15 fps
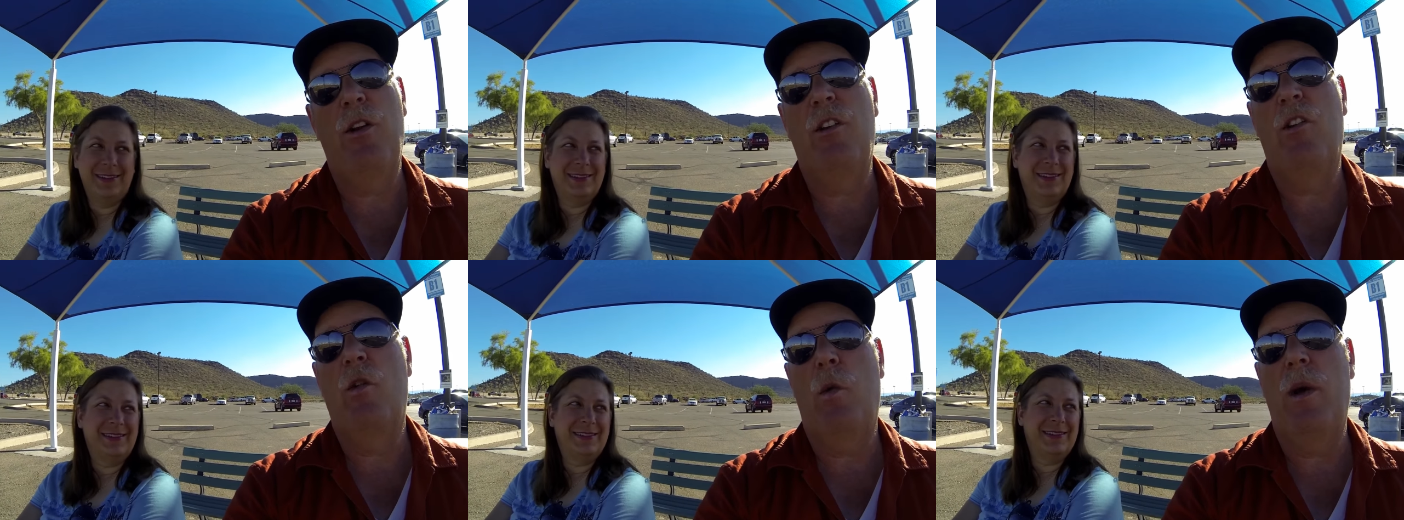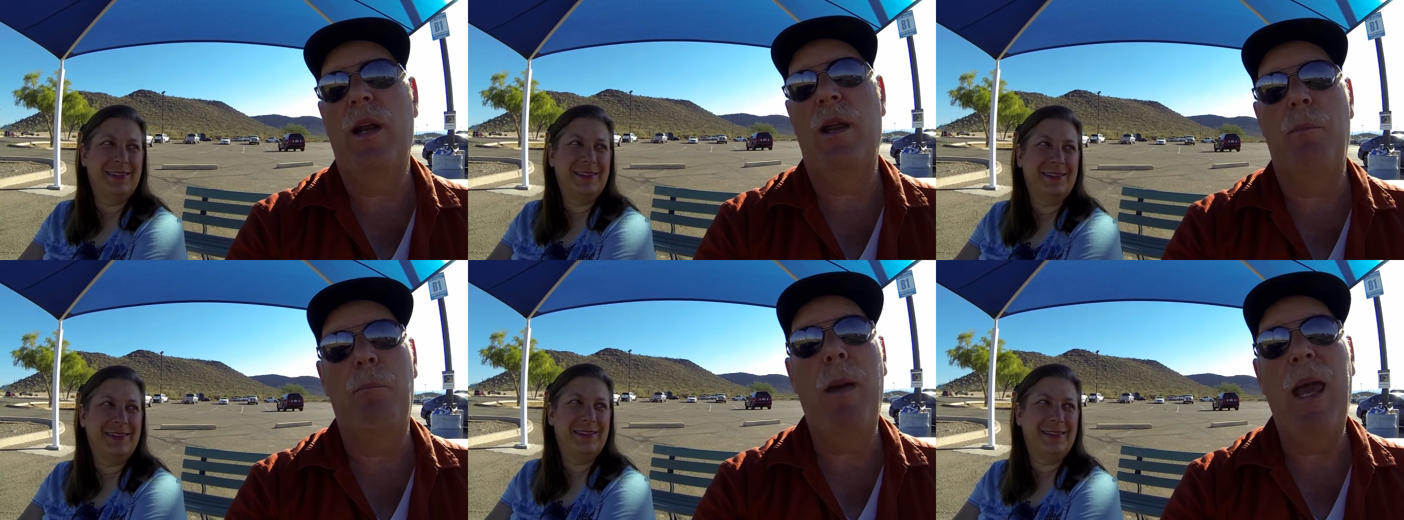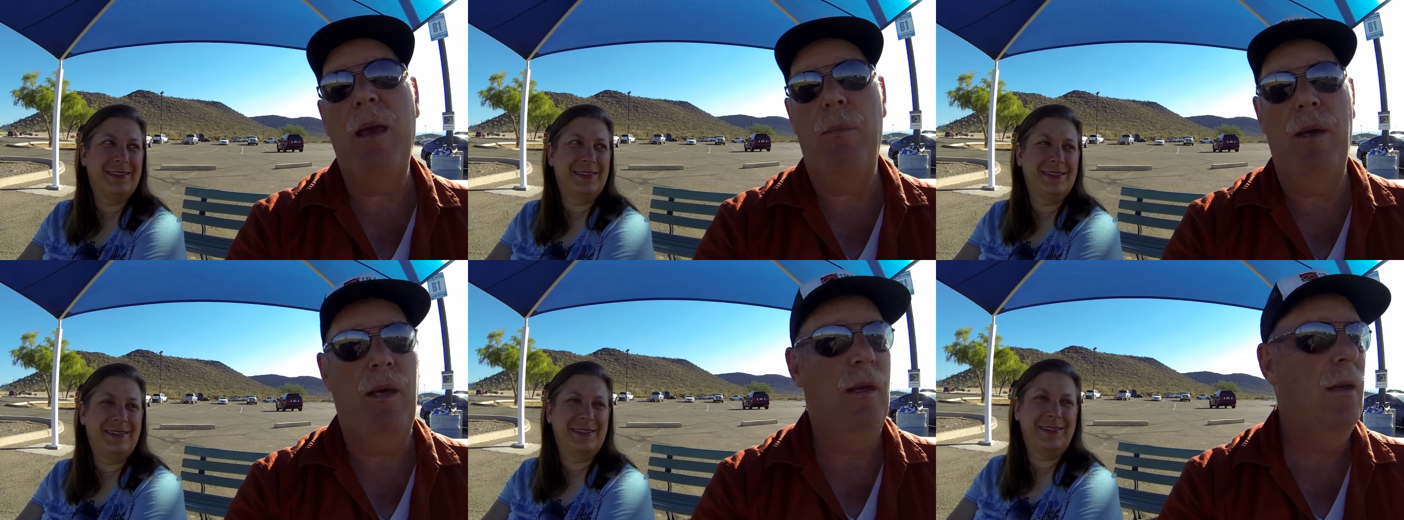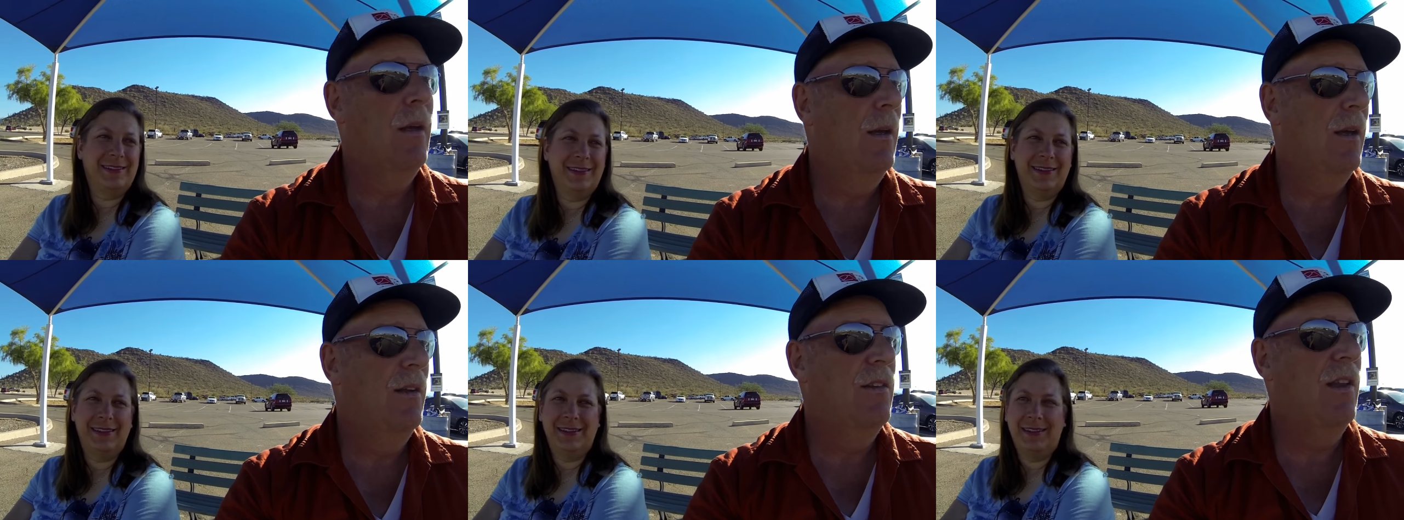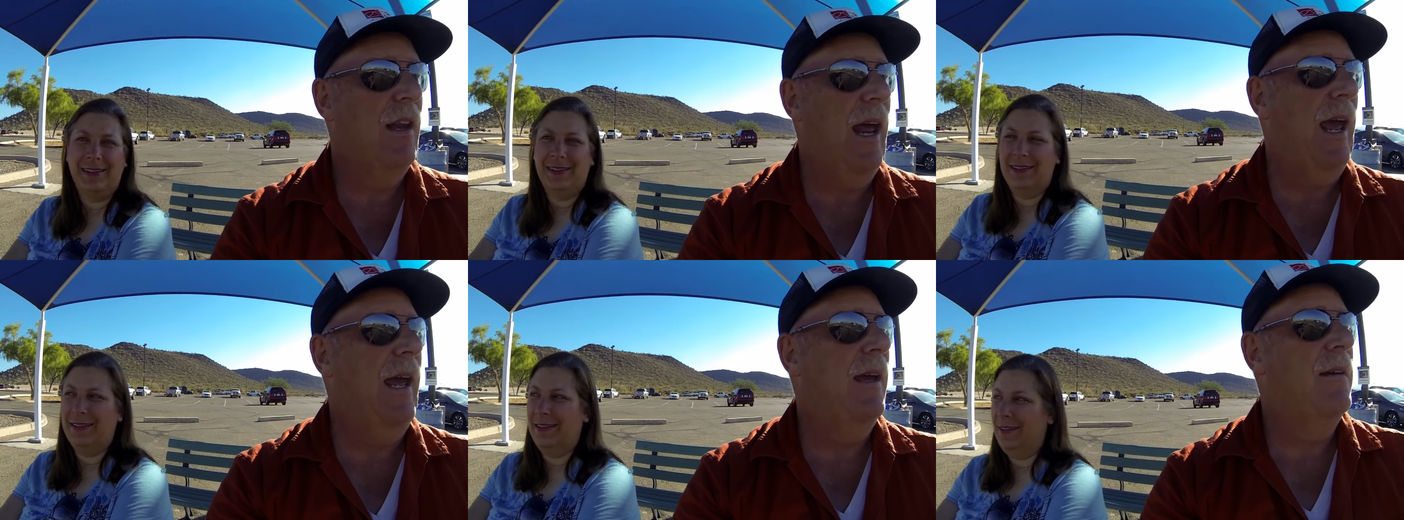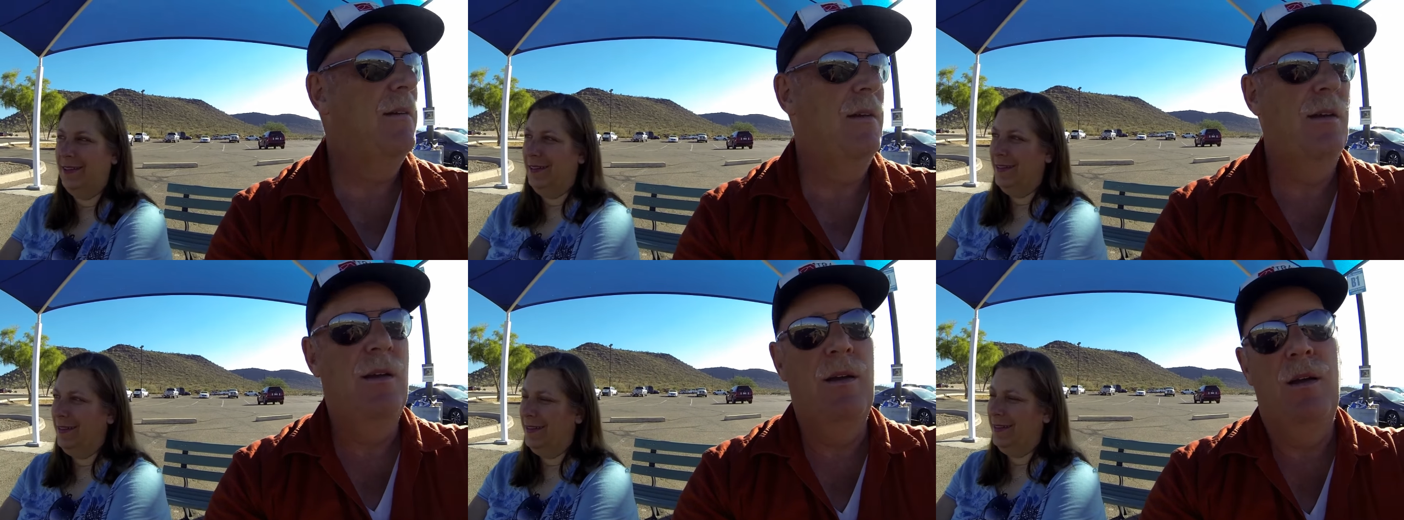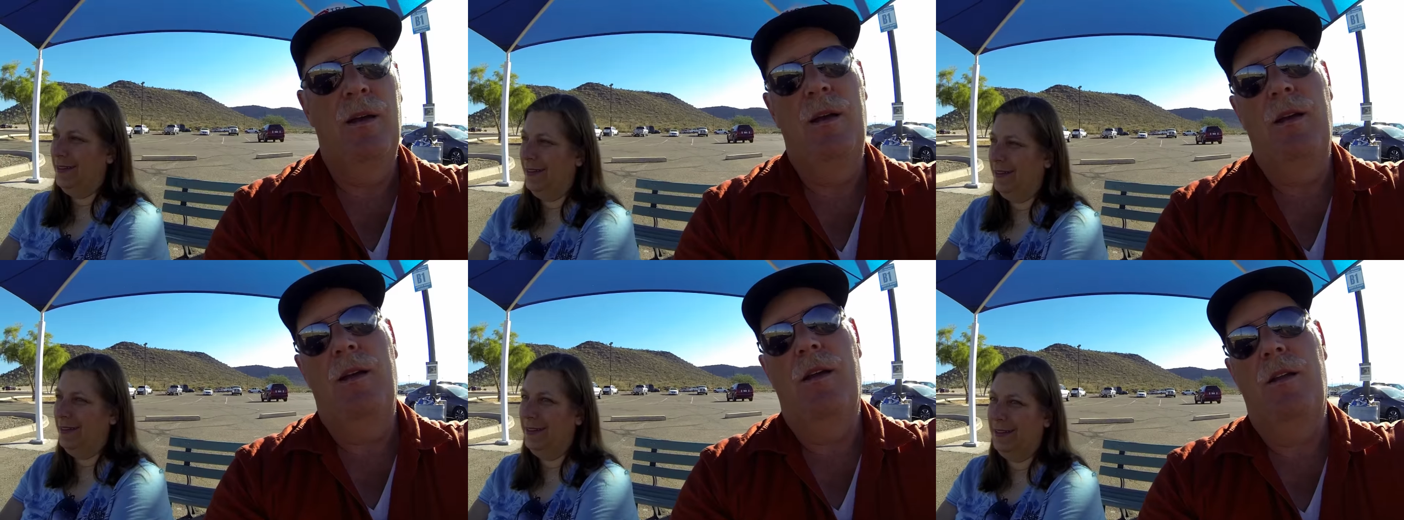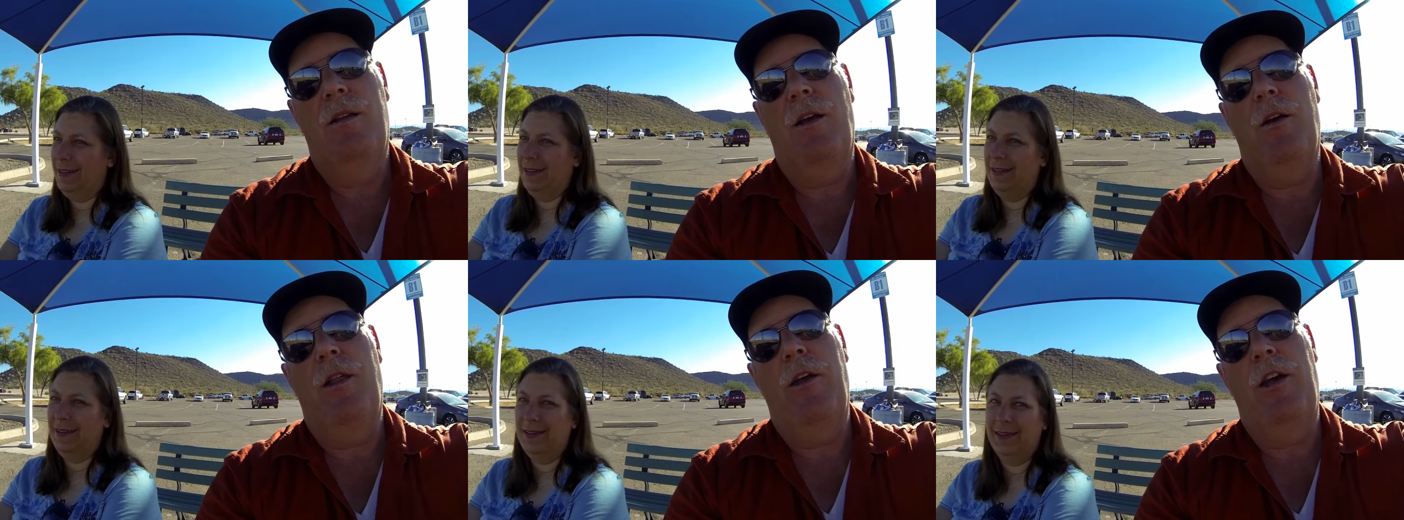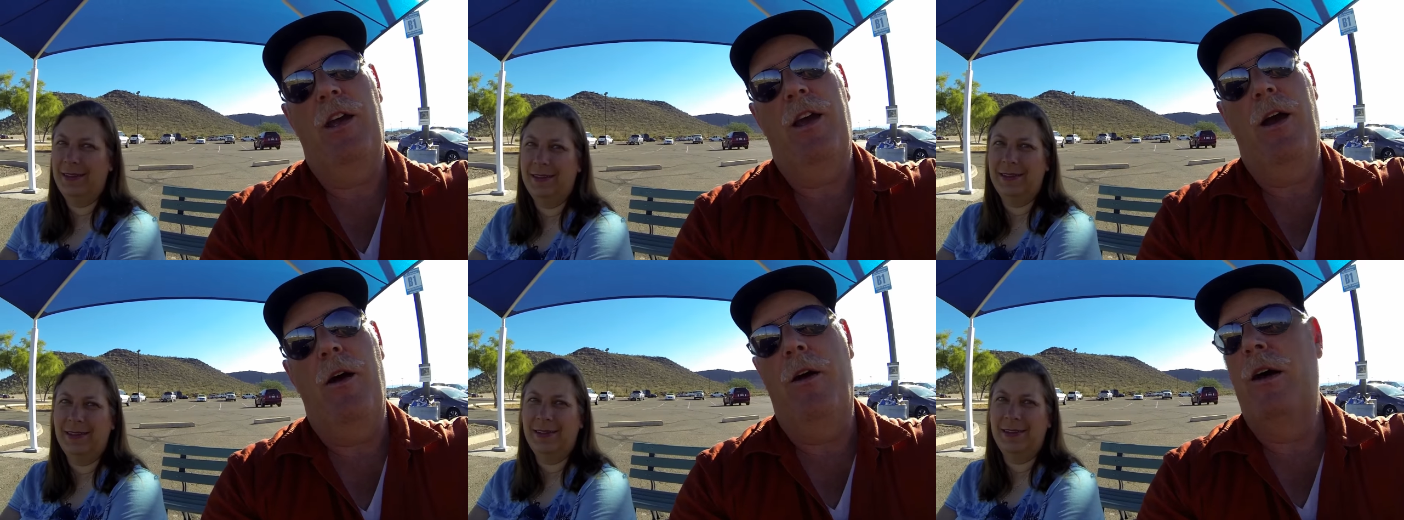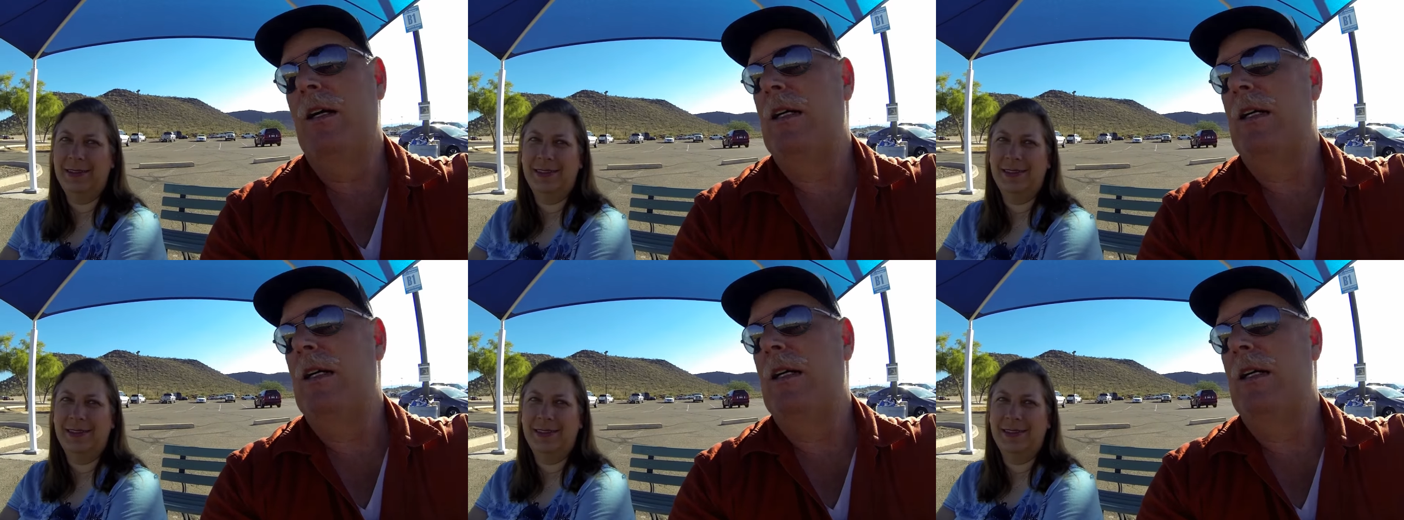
Speaker 1: and twenty maybe today. So there you go.